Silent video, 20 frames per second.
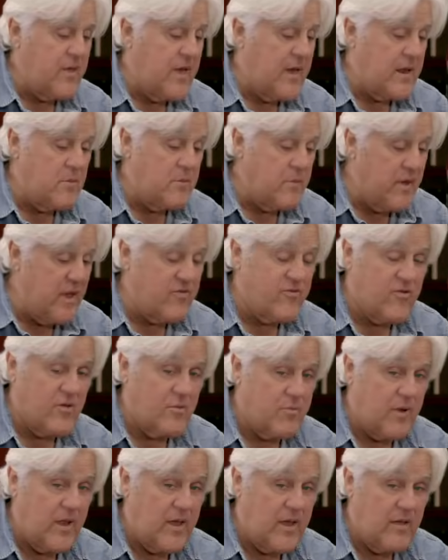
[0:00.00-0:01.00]
had
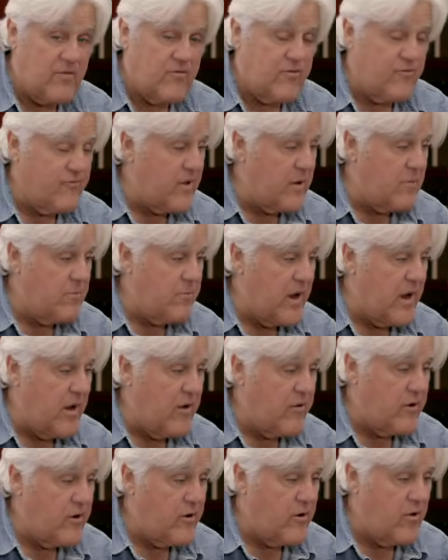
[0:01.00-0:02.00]
amazing planes, the Red
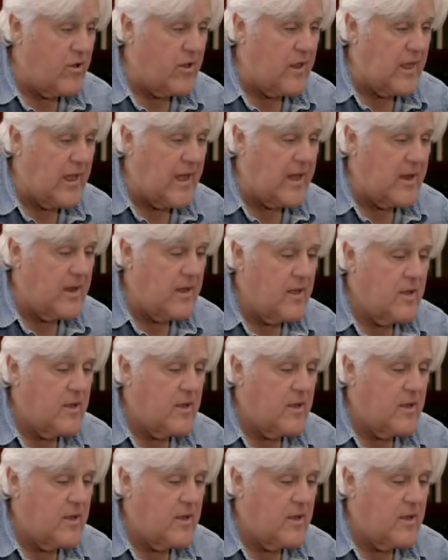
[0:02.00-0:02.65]
Baron and all that.